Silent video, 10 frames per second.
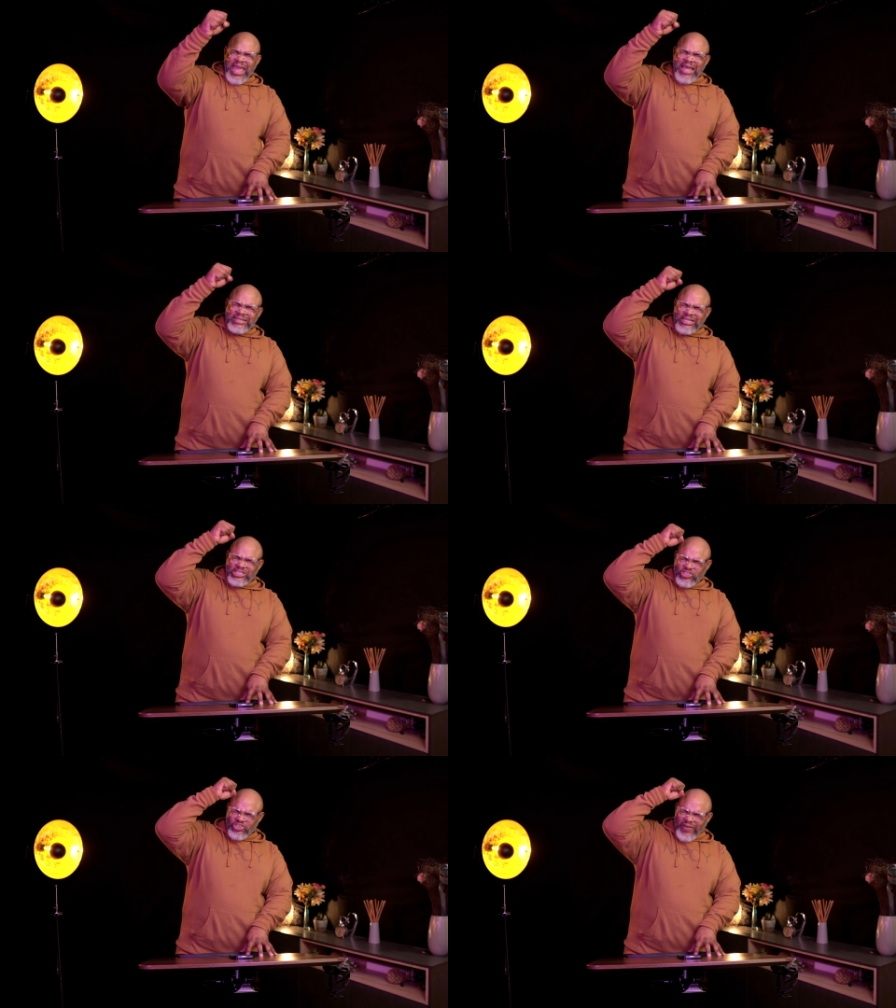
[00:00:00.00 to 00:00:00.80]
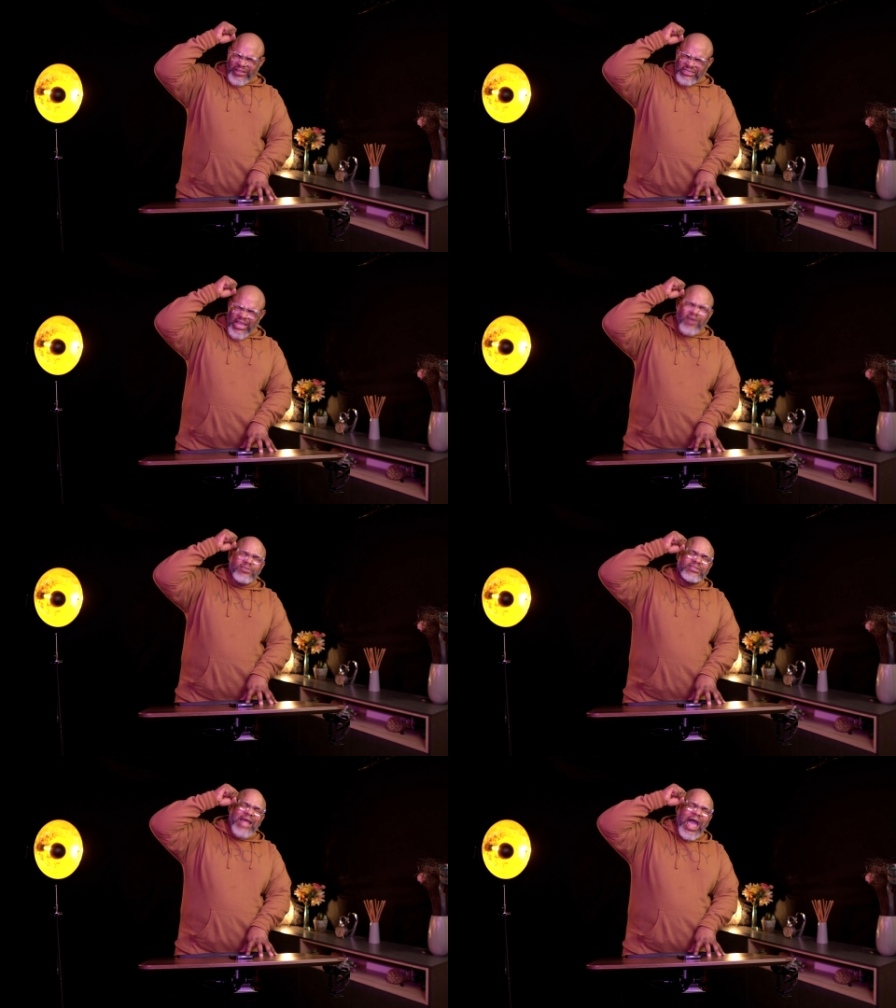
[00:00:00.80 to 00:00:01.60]
as they stretch
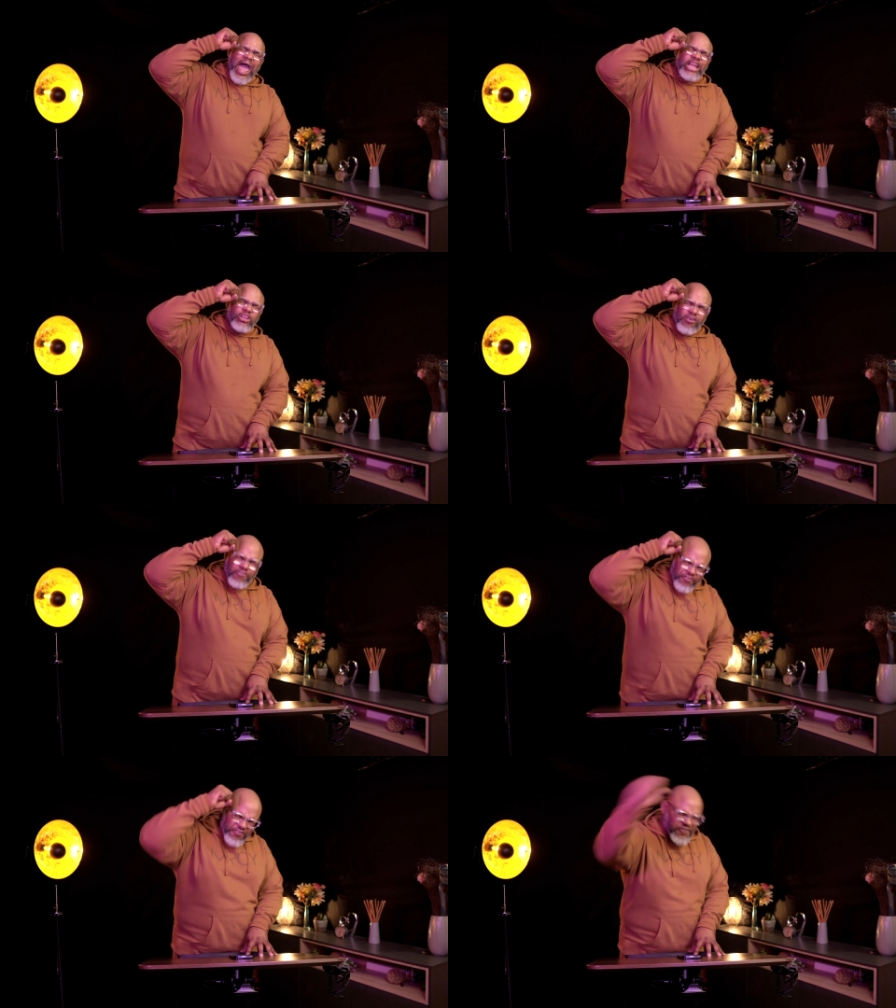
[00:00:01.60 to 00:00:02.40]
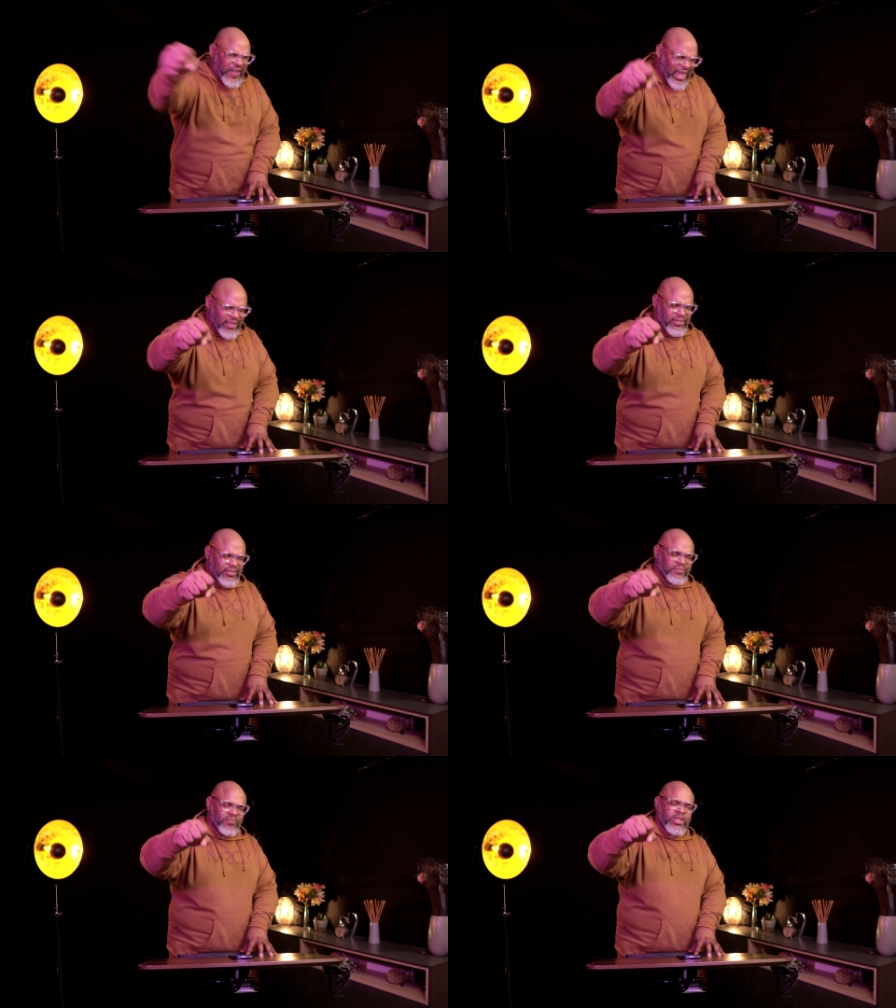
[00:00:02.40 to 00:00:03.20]
out the hand of
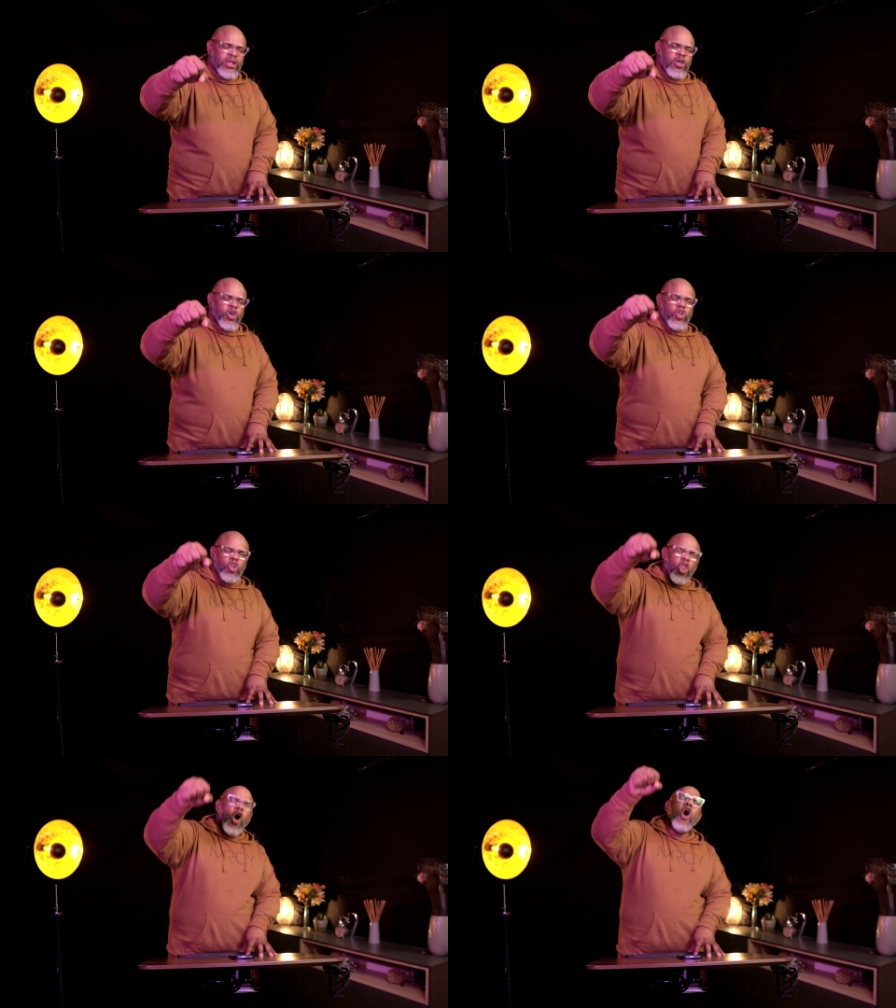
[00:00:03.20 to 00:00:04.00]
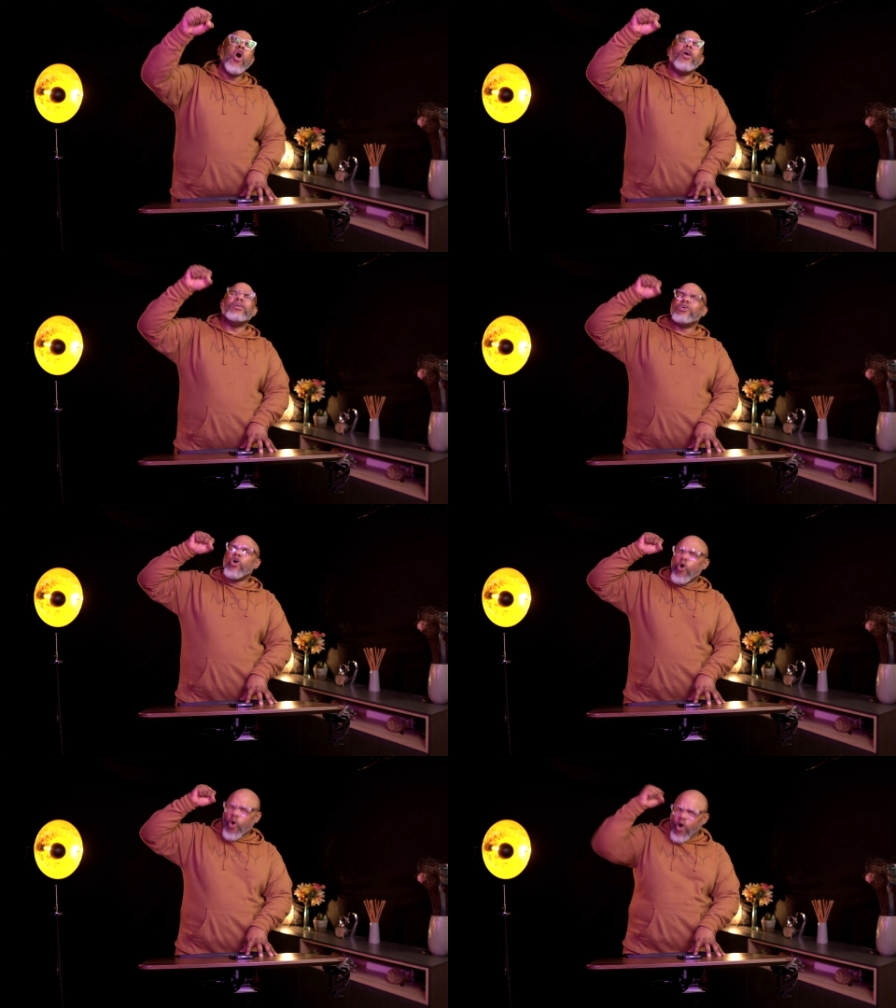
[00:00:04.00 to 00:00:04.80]
faith. Lord,
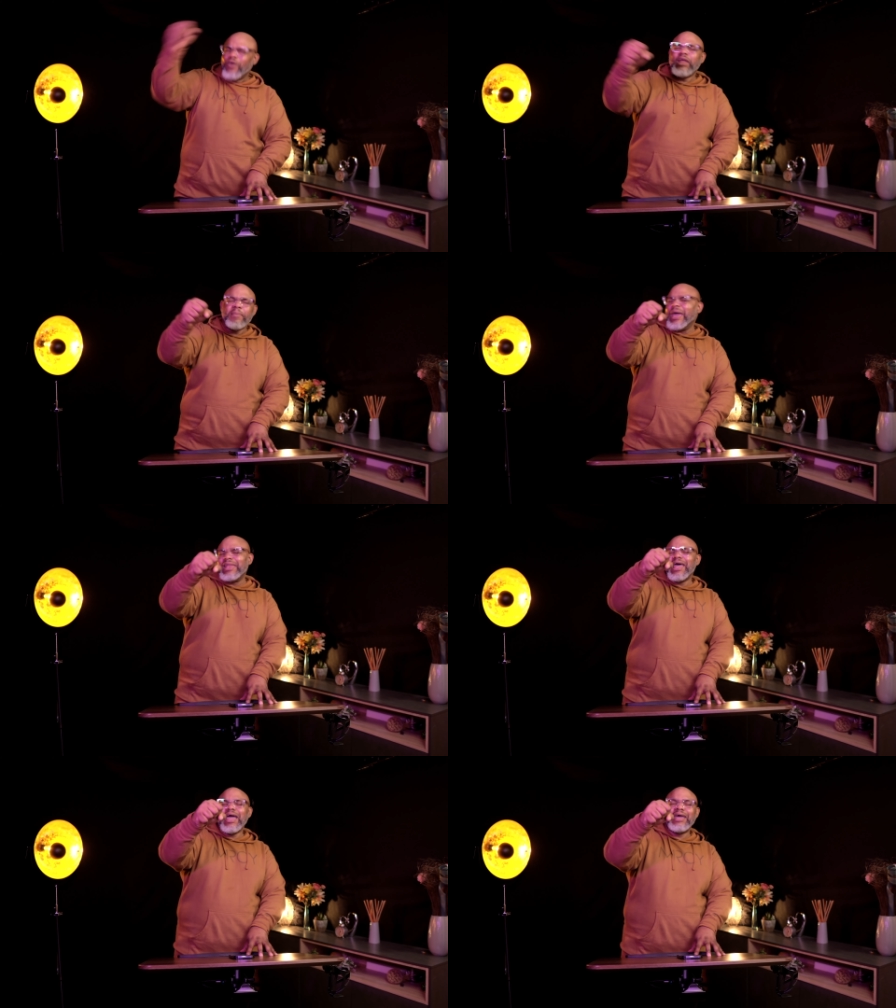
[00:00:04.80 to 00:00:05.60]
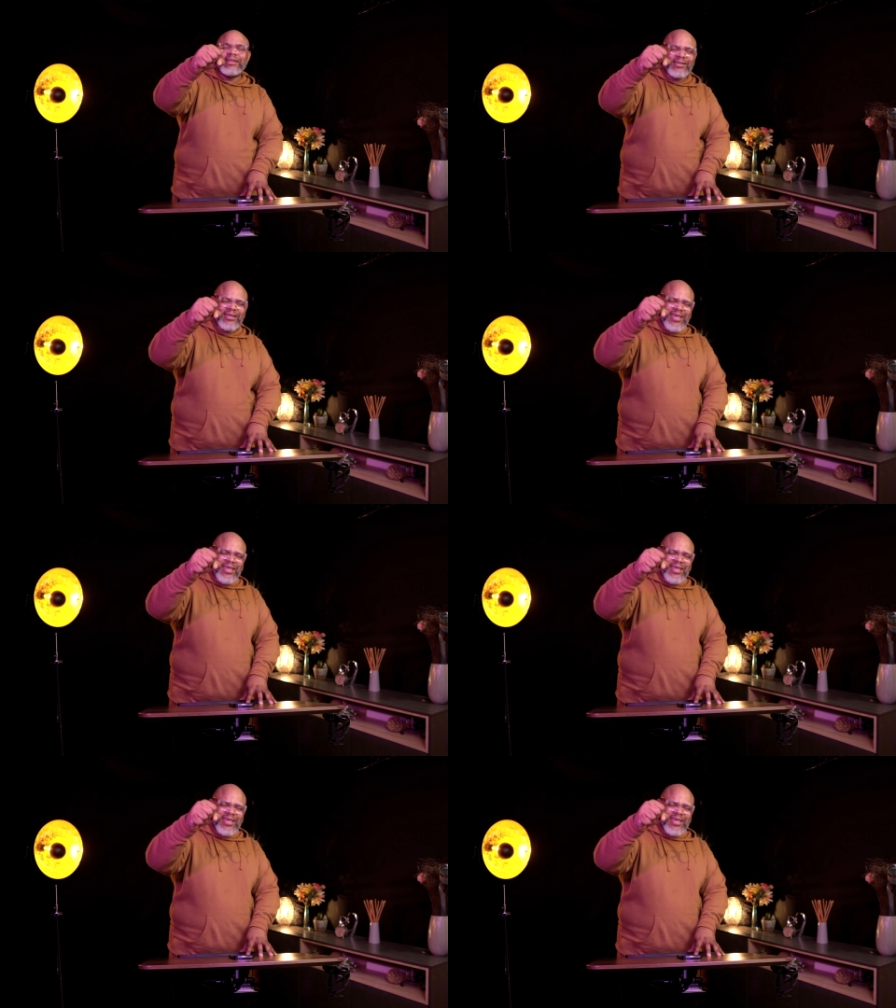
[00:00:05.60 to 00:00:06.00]
hold them by the hand